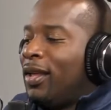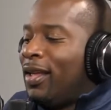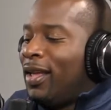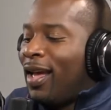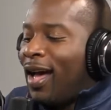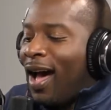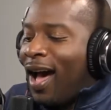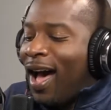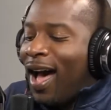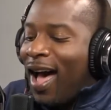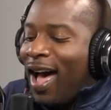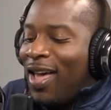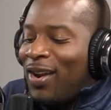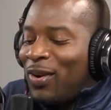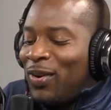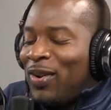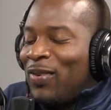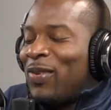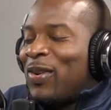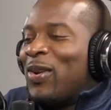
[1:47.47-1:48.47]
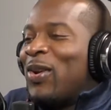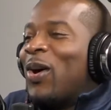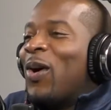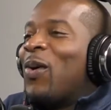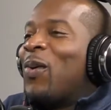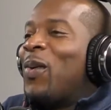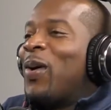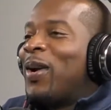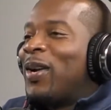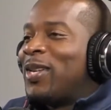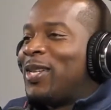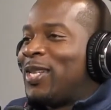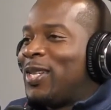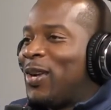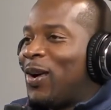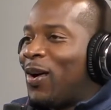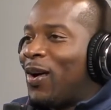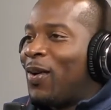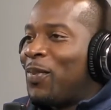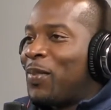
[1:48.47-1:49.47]
I don't even know where to
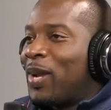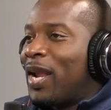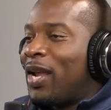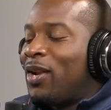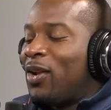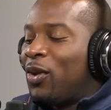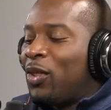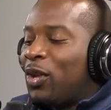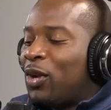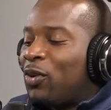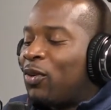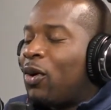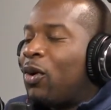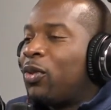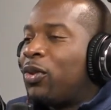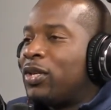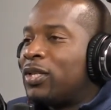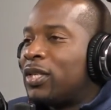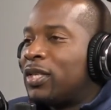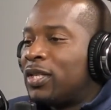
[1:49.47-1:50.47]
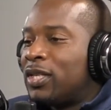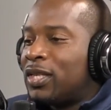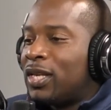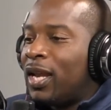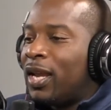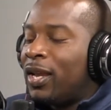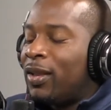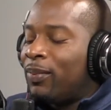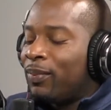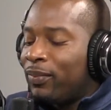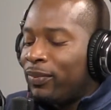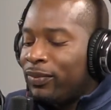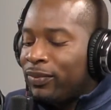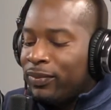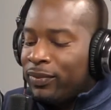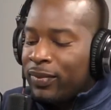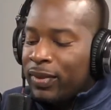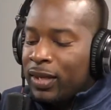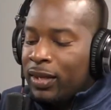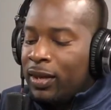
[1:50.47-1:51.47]
start, but I know the growth is insane.
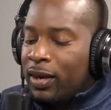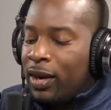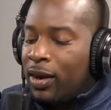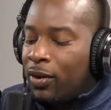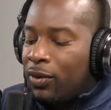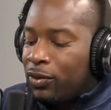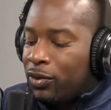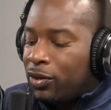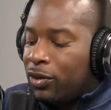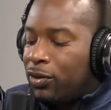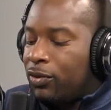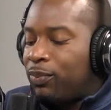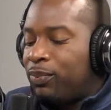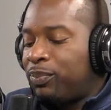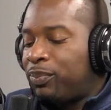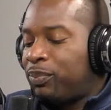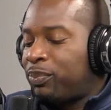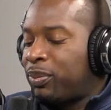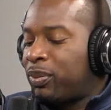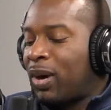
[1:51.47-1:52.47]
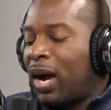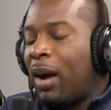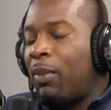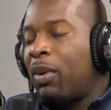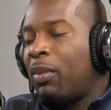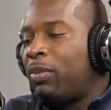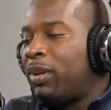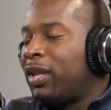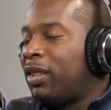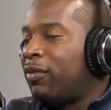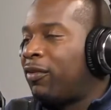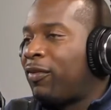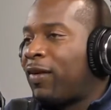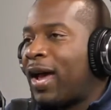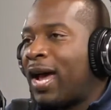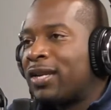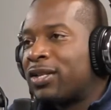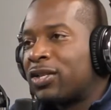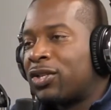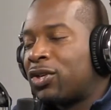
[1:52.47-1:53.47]
You know, you're probably the
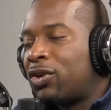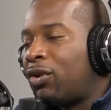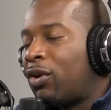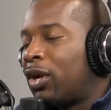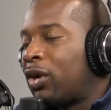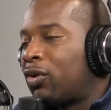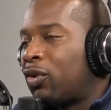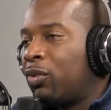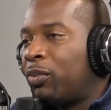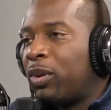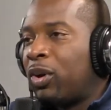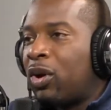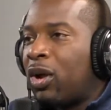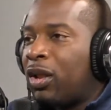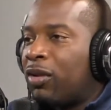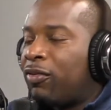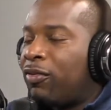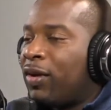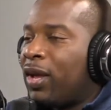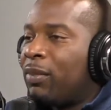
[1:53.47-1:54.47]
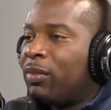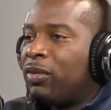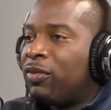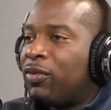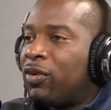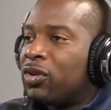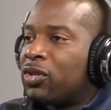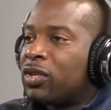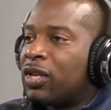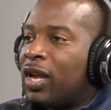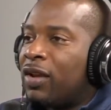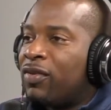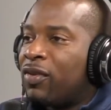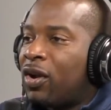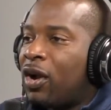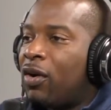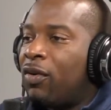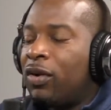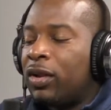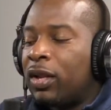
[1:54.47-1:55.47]
fastest growing group in all of Family First Life
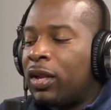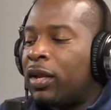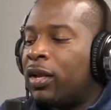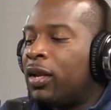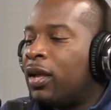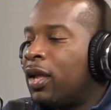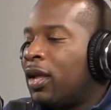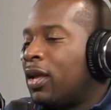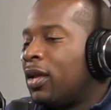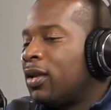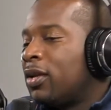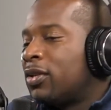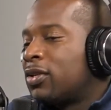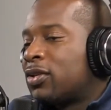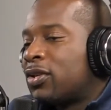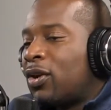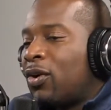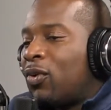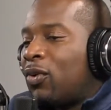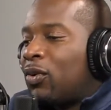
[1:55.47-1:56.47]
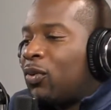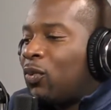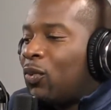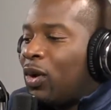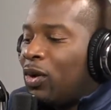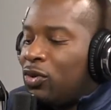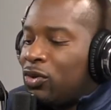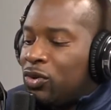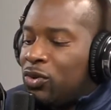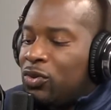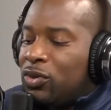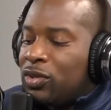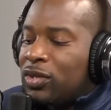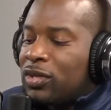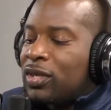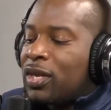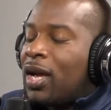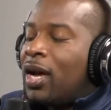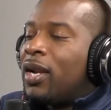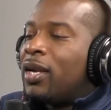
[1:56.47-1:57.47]
currently. So why don't you just
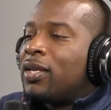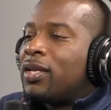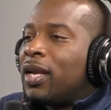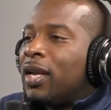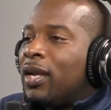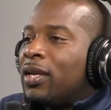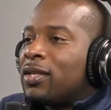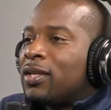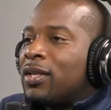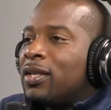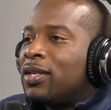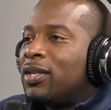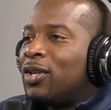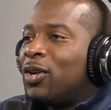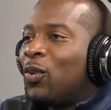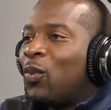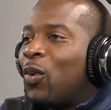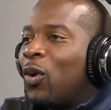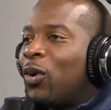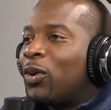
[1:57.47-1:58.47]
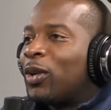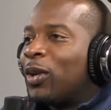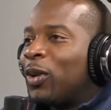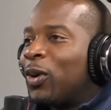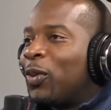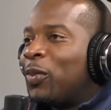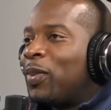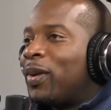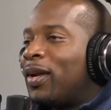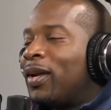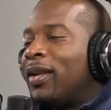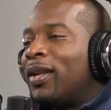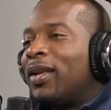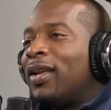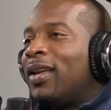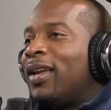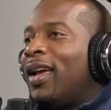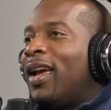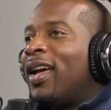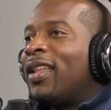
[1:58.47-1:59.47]
kind of take us into your world a little bit
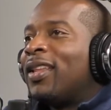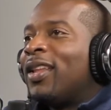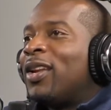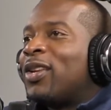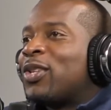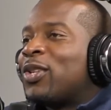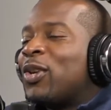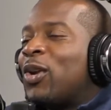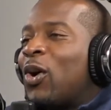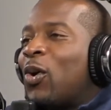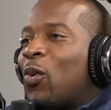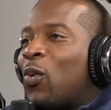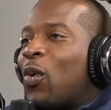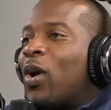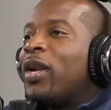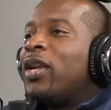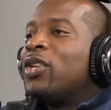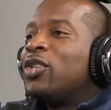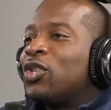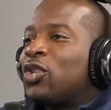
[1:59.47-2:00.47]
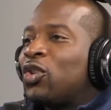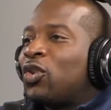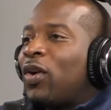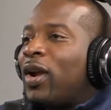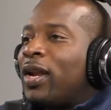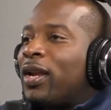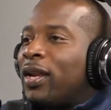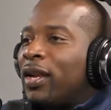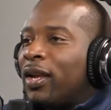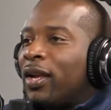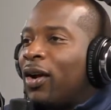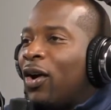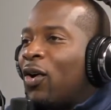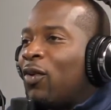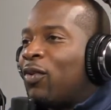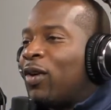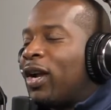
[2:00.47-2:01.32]
and let us know what is trending over at